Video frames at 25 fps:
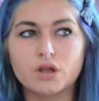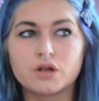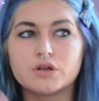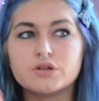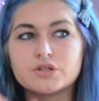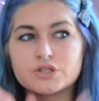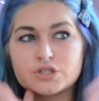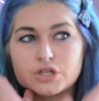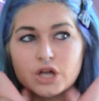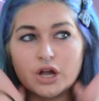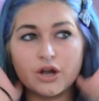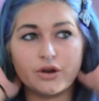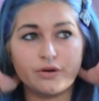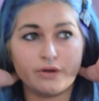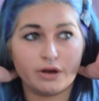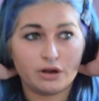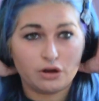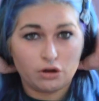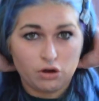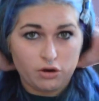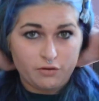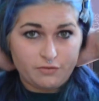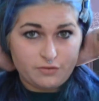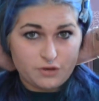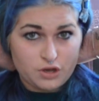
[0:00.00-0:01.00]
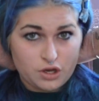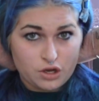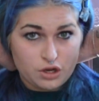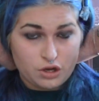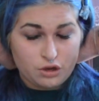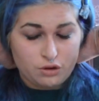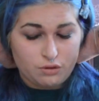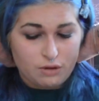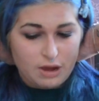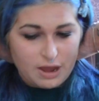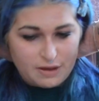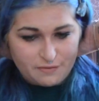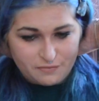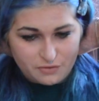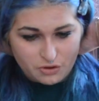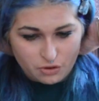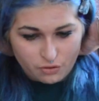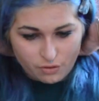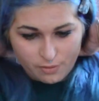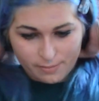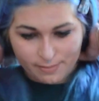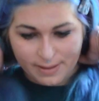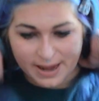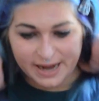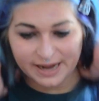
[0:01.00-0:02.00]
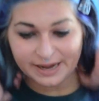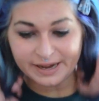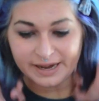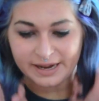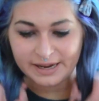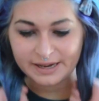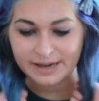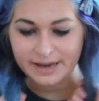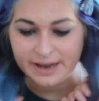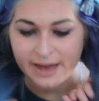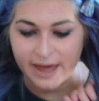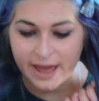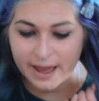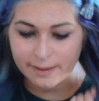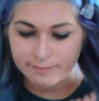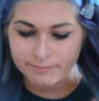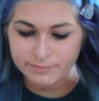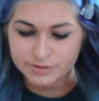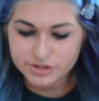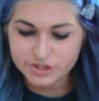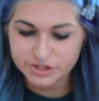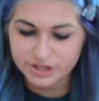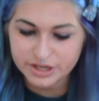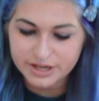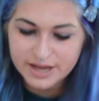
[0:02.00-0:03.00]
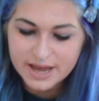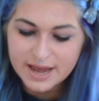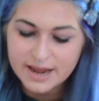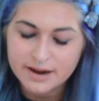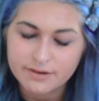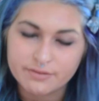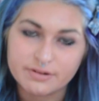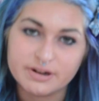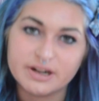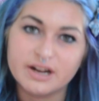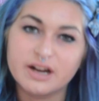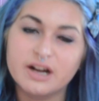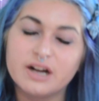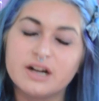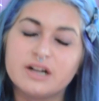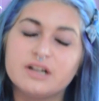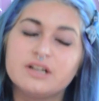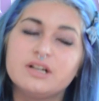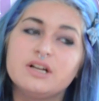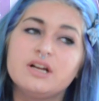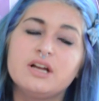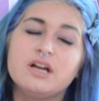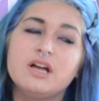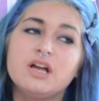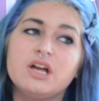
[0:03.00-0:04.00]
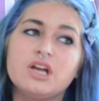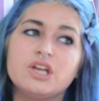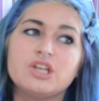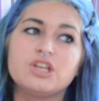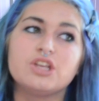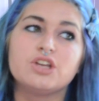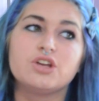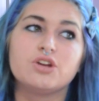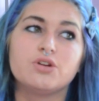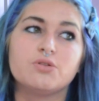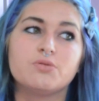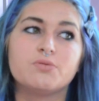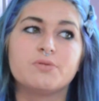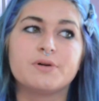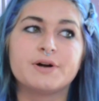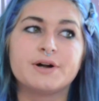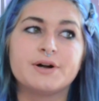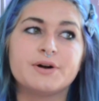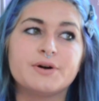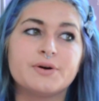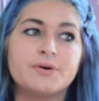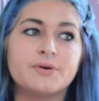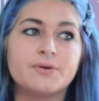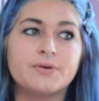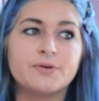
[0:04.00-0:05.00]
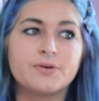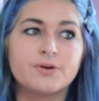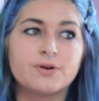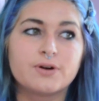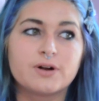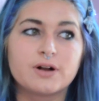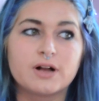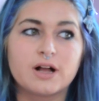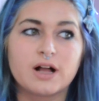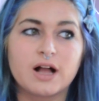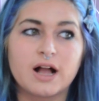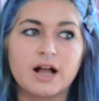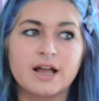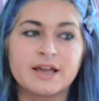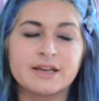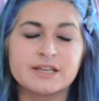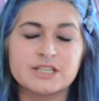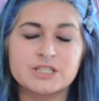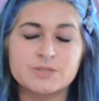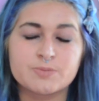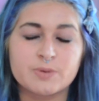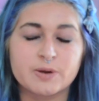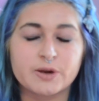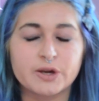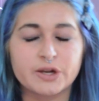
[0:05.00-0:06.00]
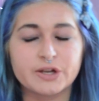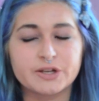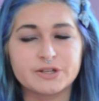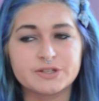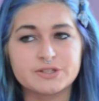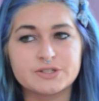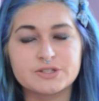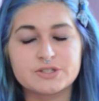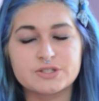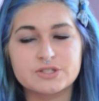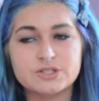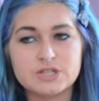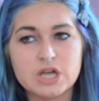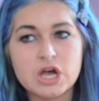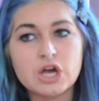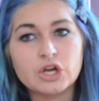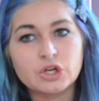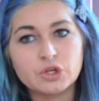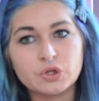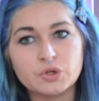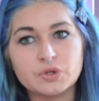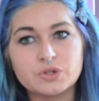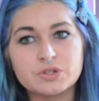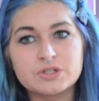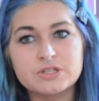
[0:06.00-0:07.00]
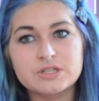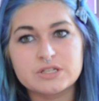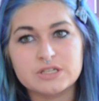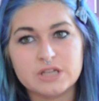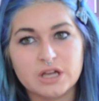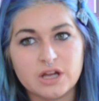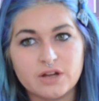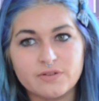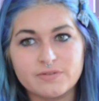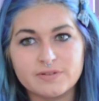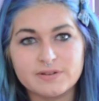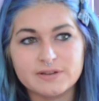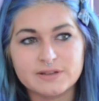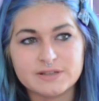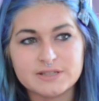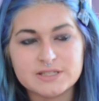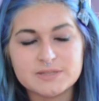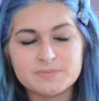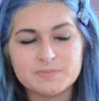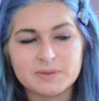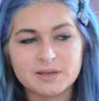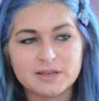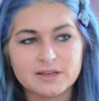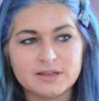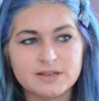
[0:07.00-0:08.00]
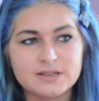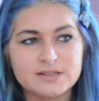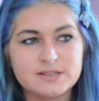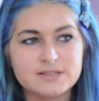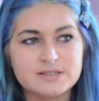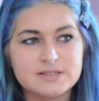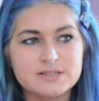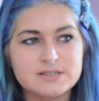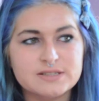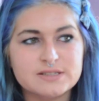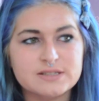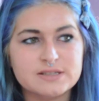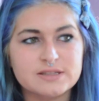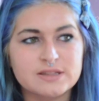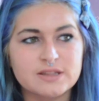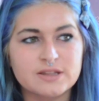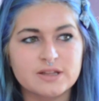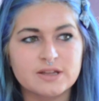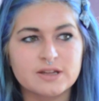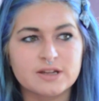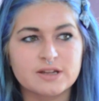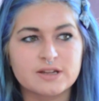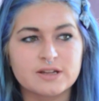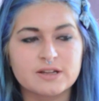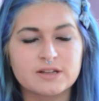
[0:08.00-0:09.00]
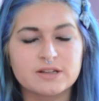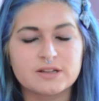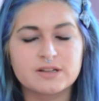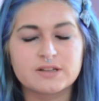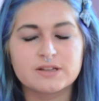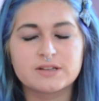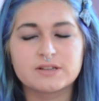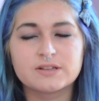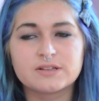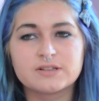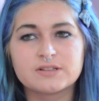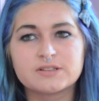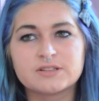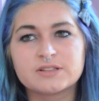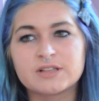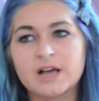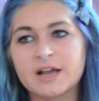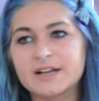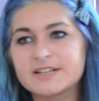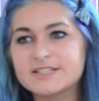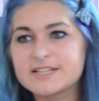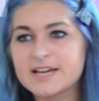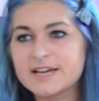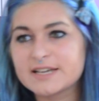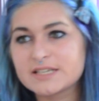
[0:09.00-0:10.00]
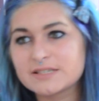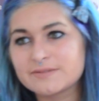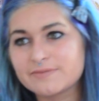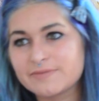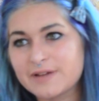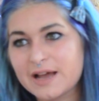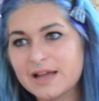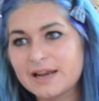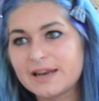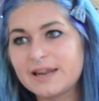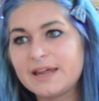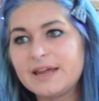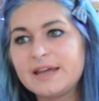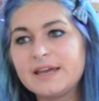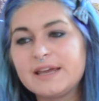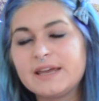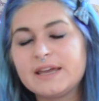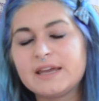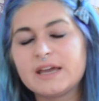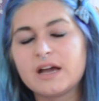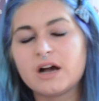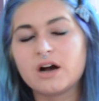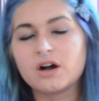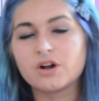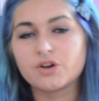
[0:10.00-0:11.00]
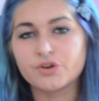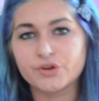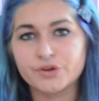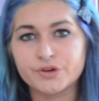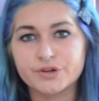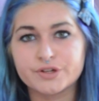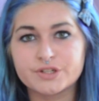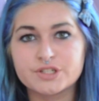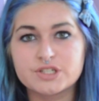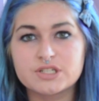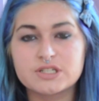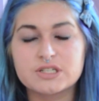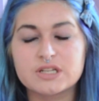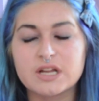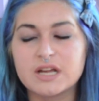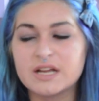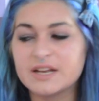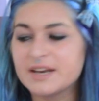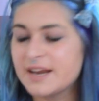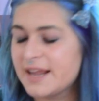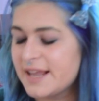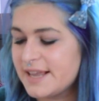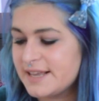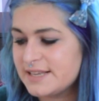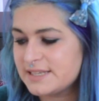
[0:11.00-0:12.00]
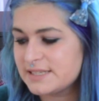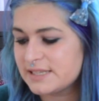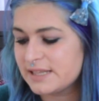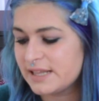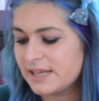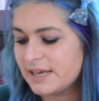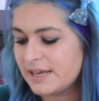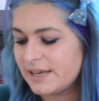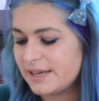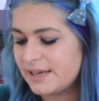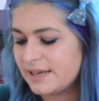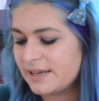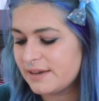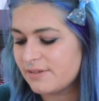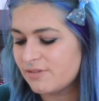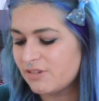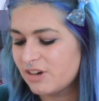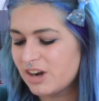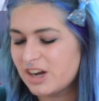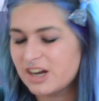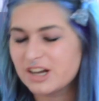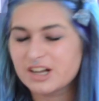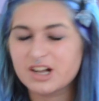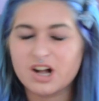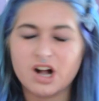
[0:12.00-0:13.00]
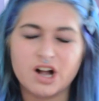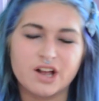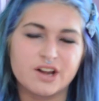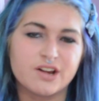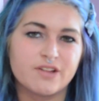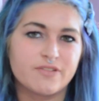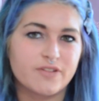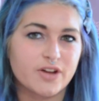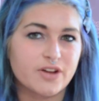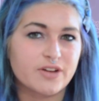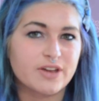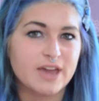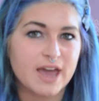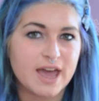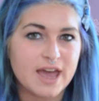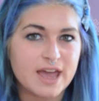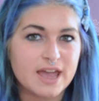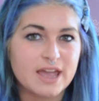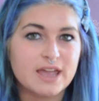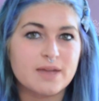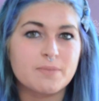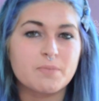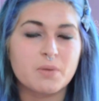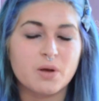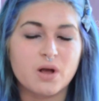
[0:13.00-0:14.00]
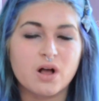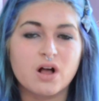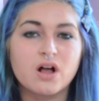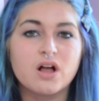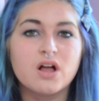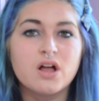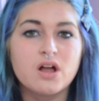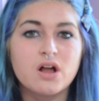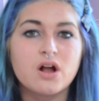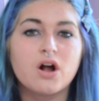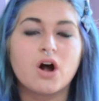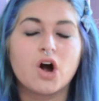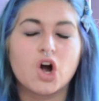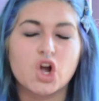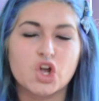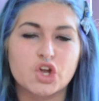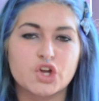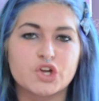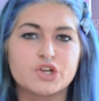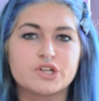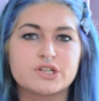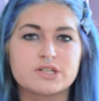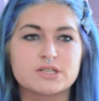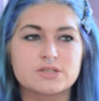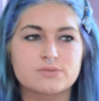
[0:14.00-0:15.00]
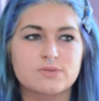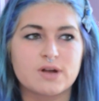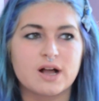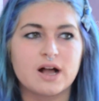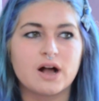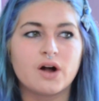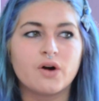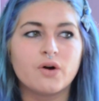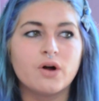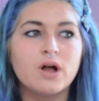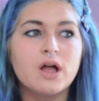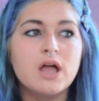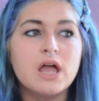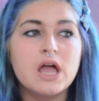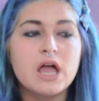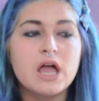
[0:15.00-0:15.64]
so a lot of you, if you remain in the Hampshire area, you will experience a good service because the like Tess Valley are good and Eastleigh were kind of okay but are good as well,